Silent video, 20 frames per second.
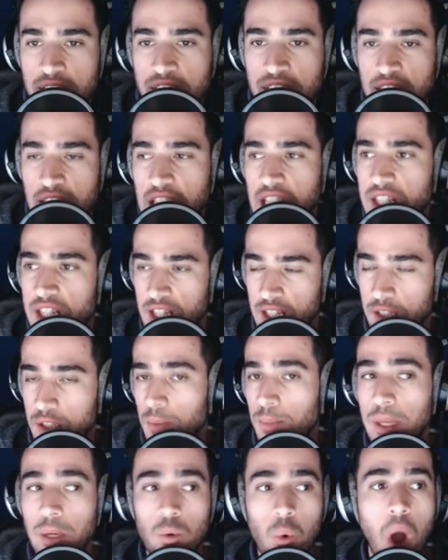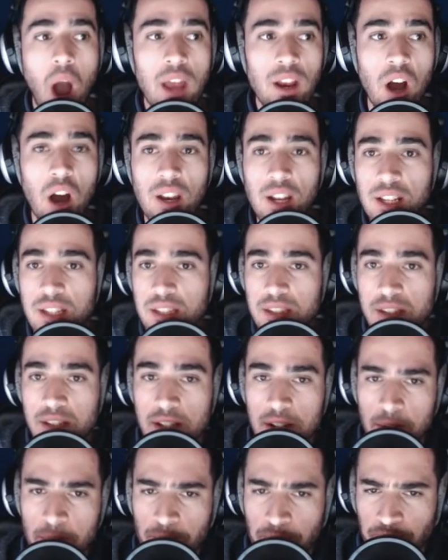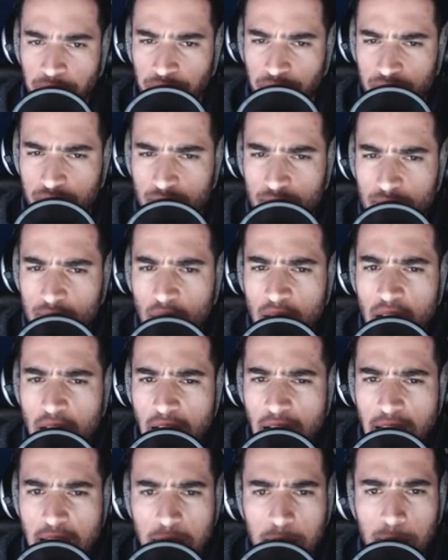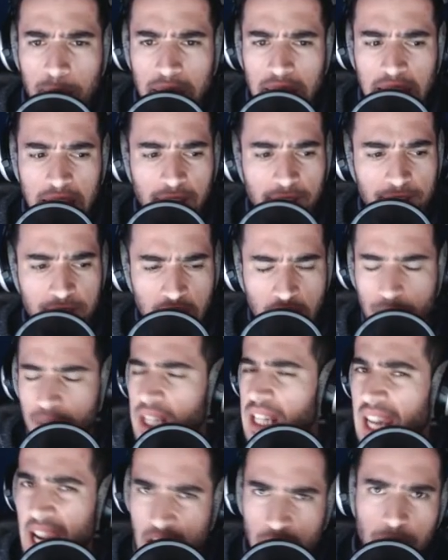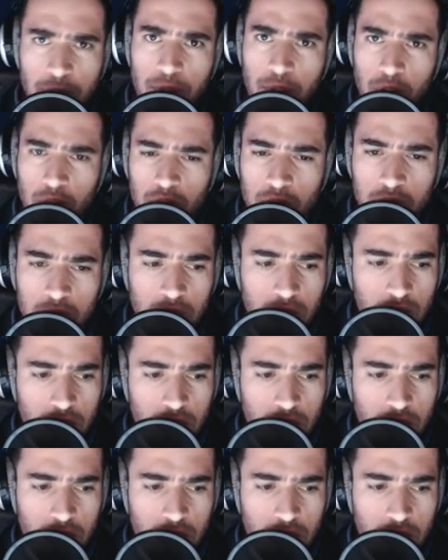season. To be quite honest, I am being very careful.